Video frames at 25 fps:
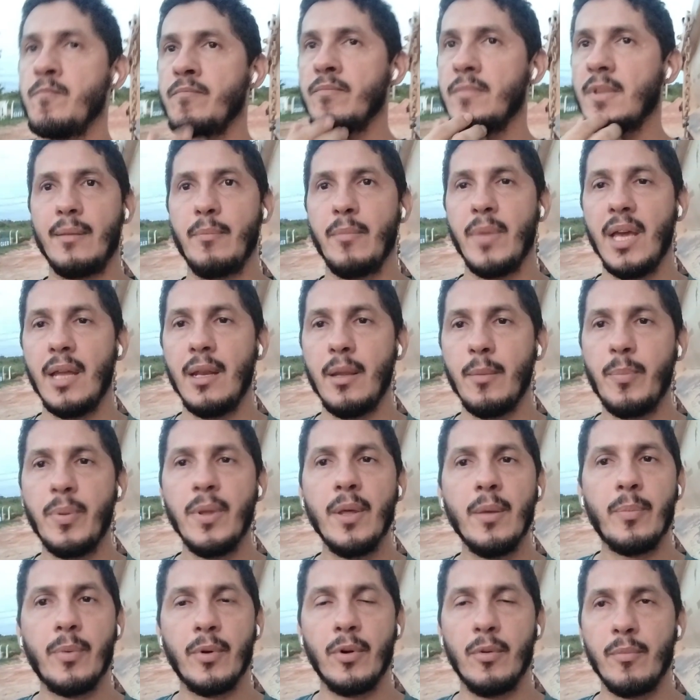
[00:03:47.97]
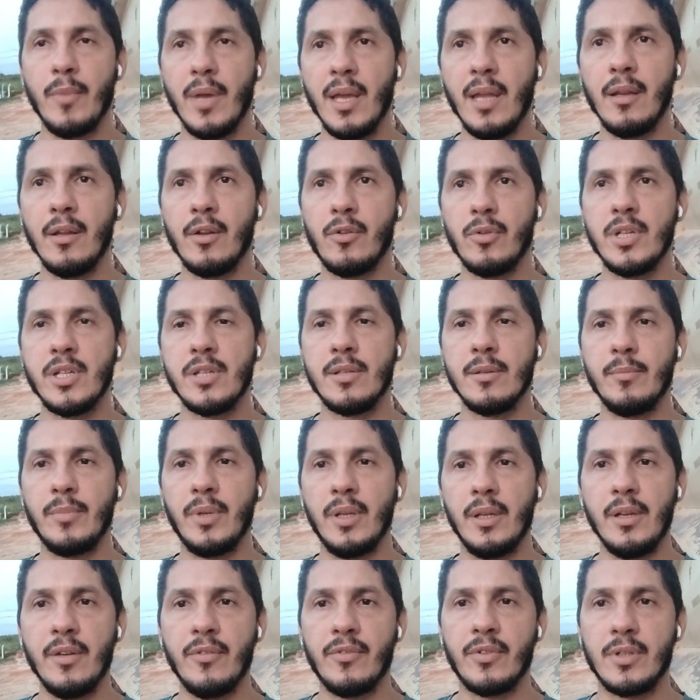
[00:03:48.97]
And many people, many Christian
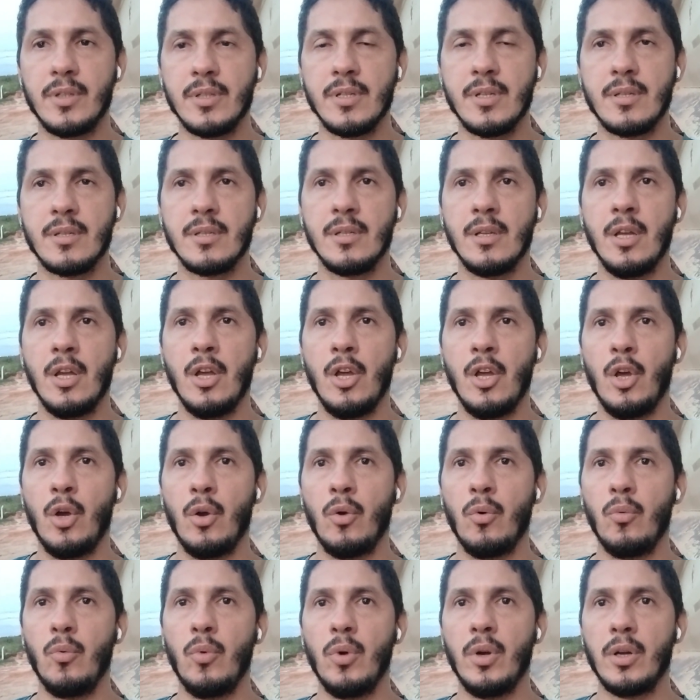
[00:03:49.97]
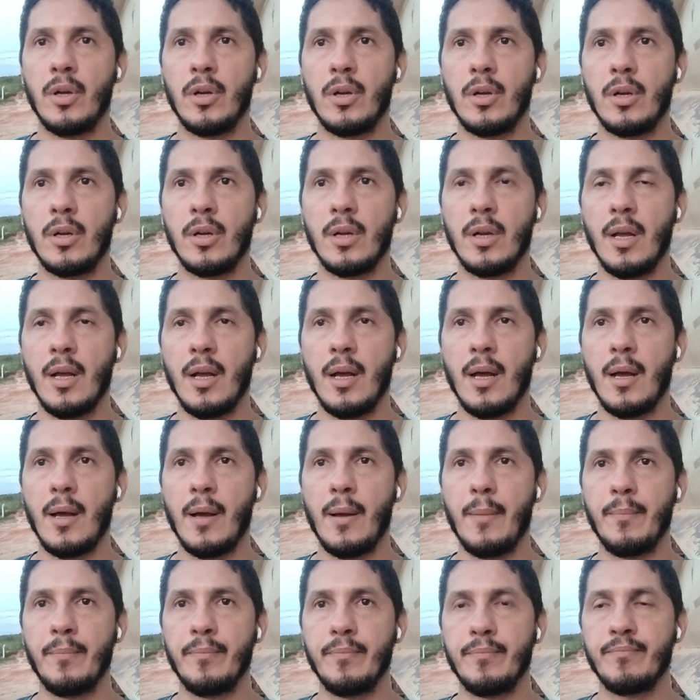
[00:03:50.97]
believers, were
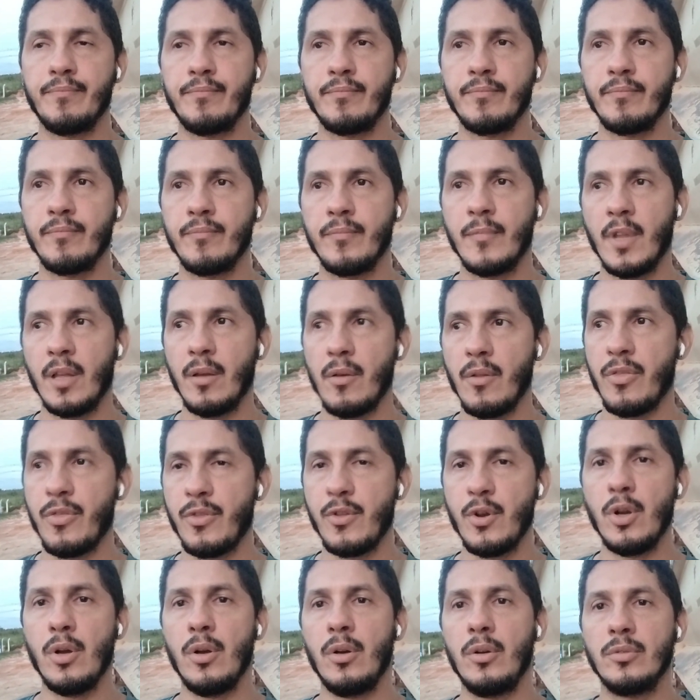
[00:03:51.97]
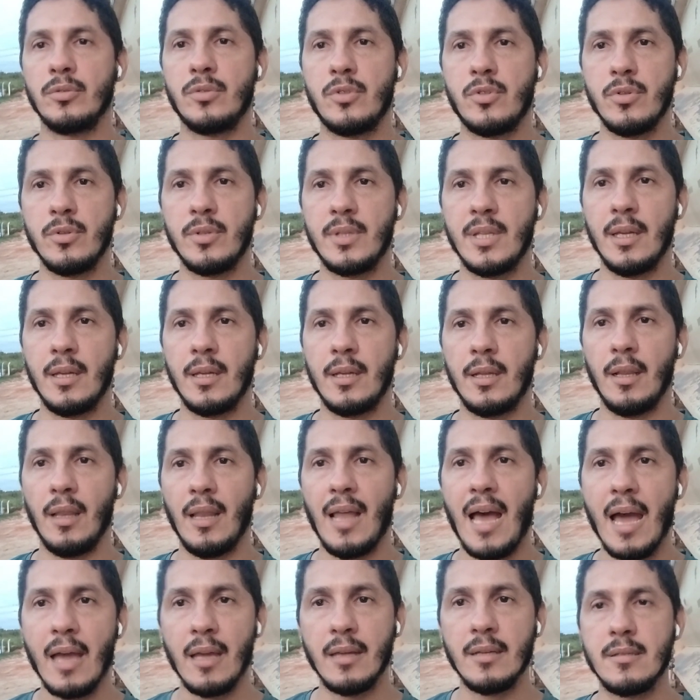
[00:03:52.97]
thrown to the
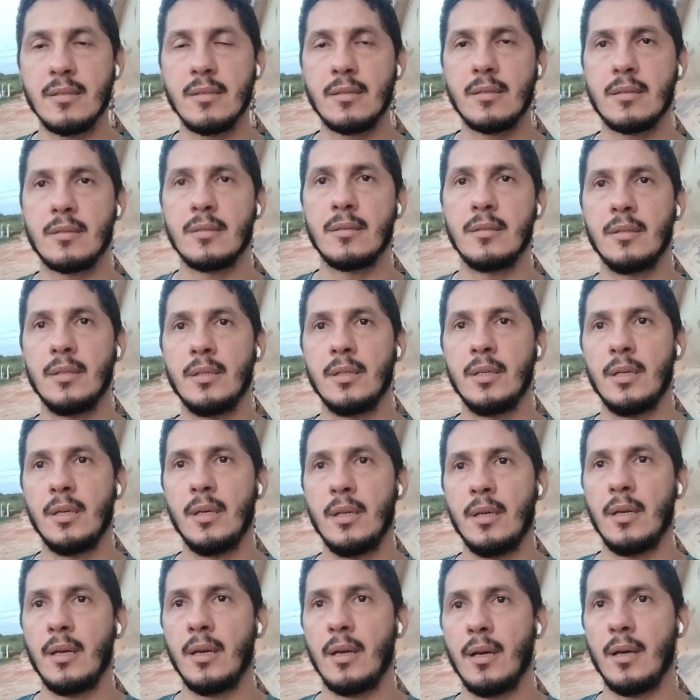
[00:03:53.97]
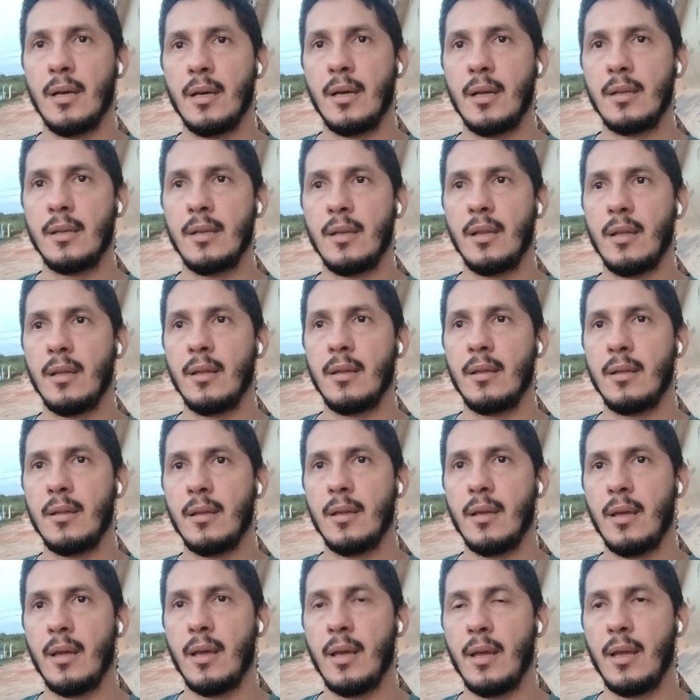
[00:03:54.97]
lions
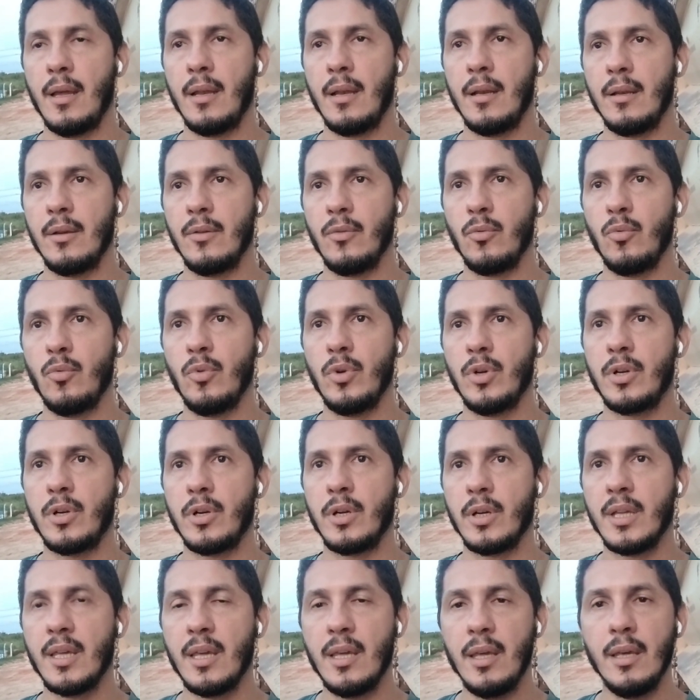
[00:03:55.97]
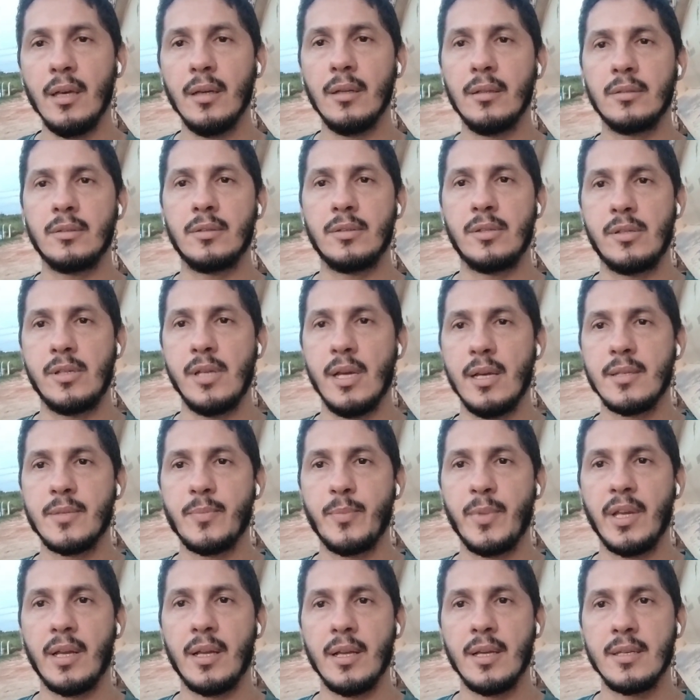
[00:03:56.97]
and were killed just
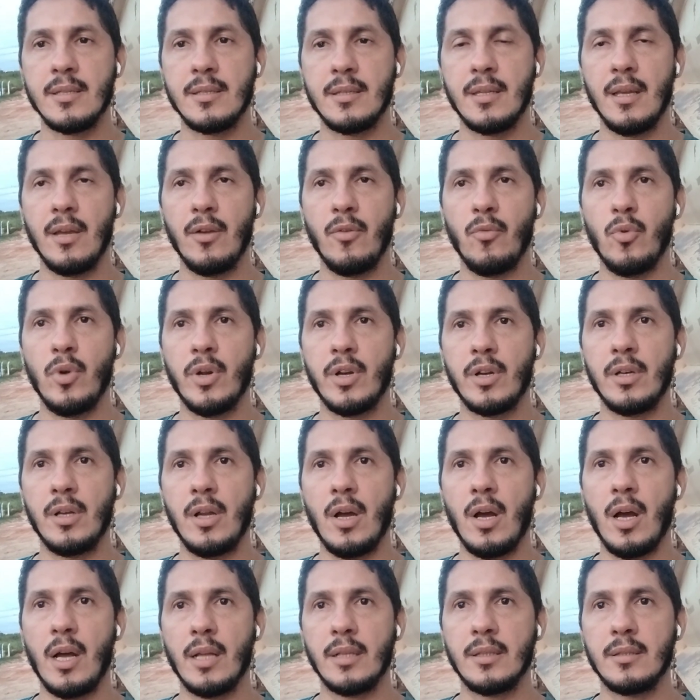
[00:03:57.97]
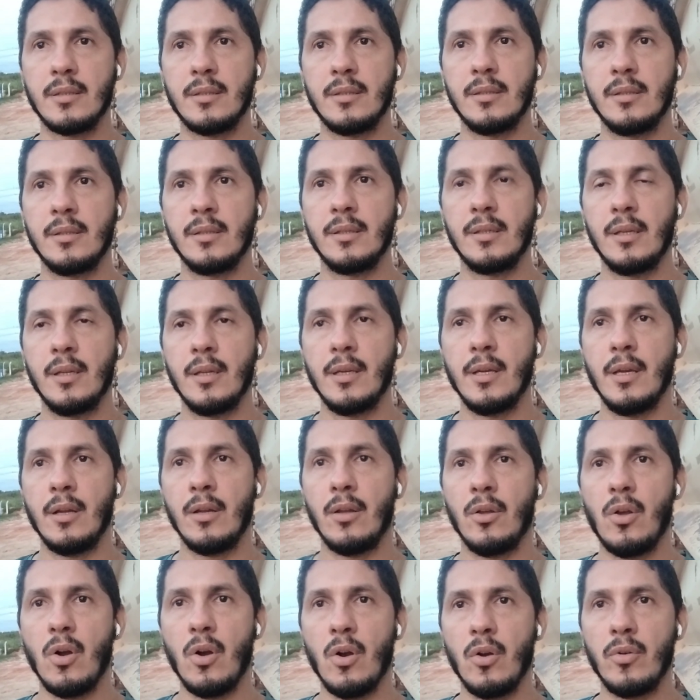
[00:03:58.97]
because they were not
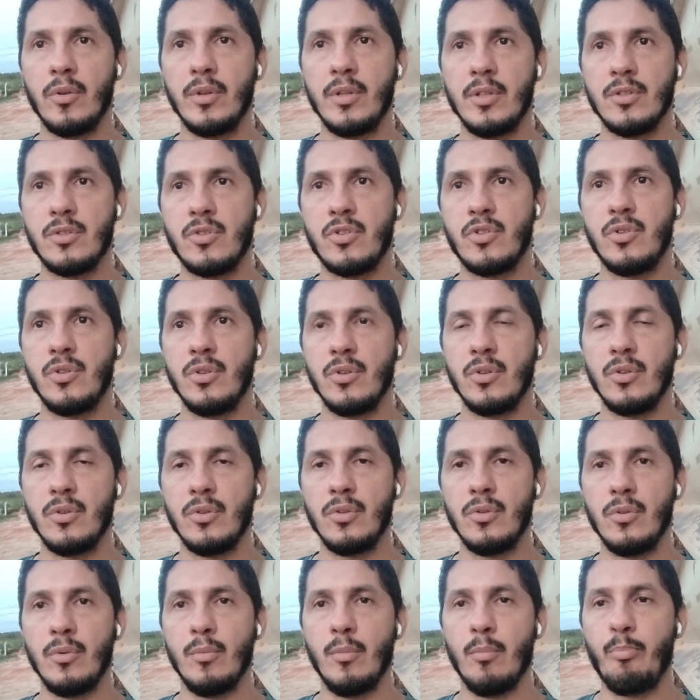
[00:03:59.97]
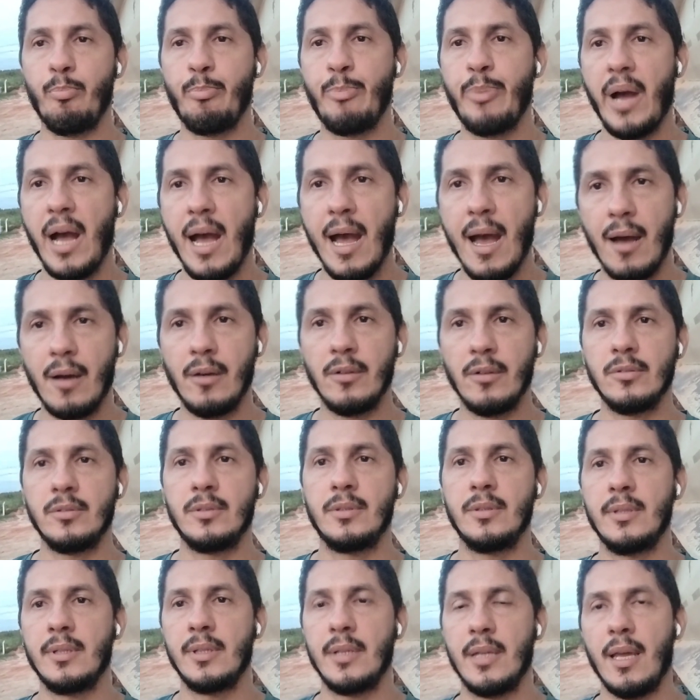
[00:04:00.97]
going to bow
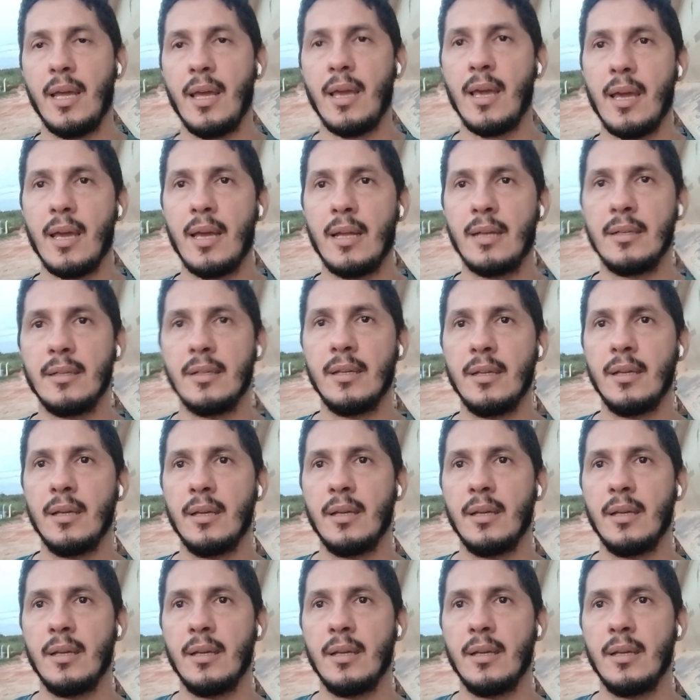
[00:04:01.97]
and